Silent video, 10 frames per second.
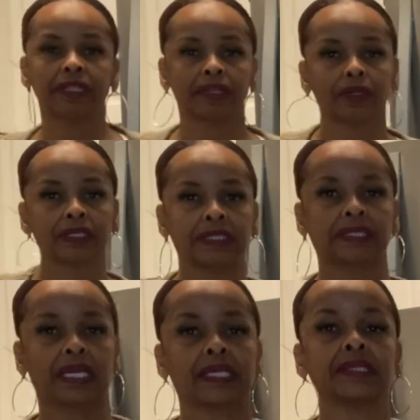30
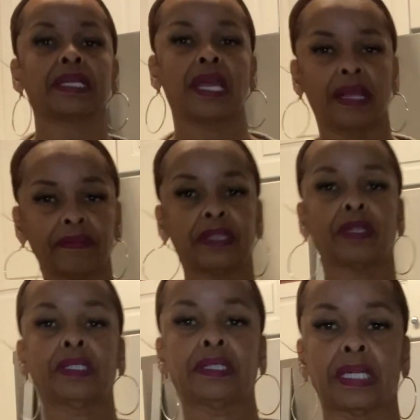seconds, every
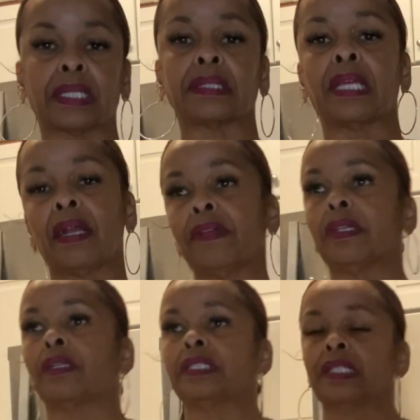30 seconds, every
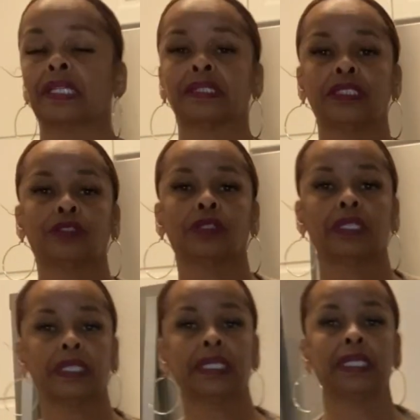30 seconds that you're
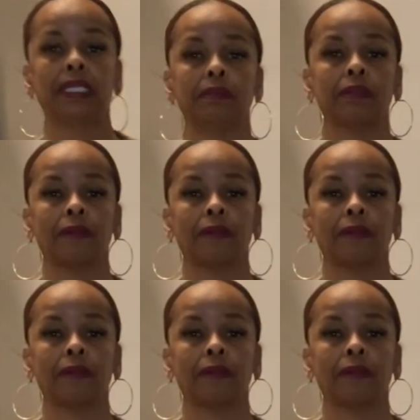gonna keep,